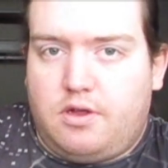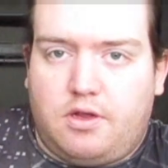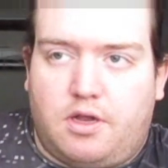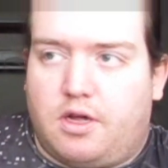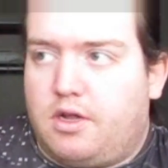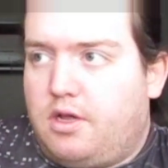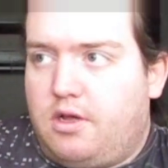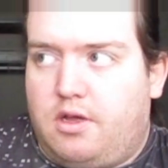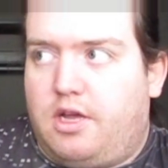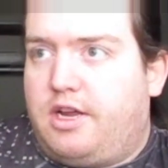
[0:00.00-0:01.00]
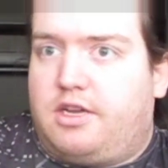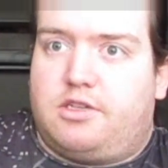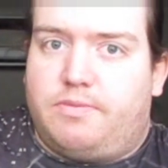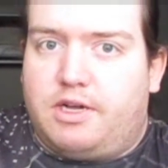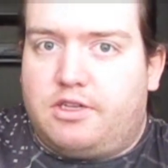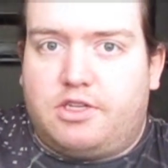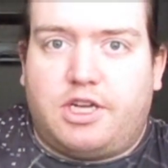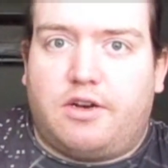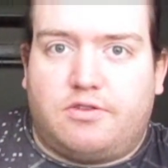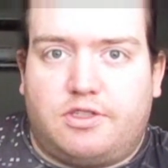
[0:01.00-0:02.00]
like X amount of
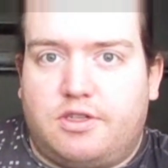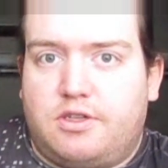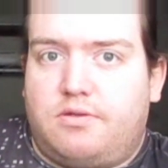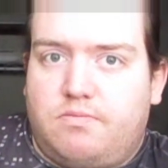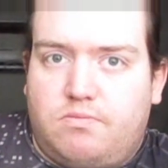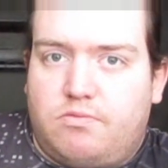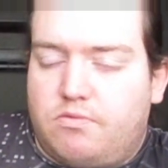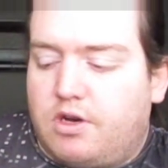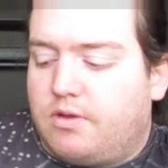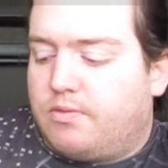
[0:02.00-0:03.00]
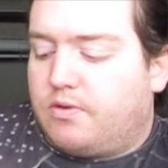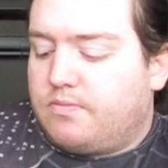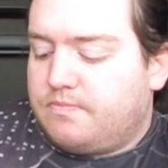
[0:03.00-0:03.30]
channels to run them all.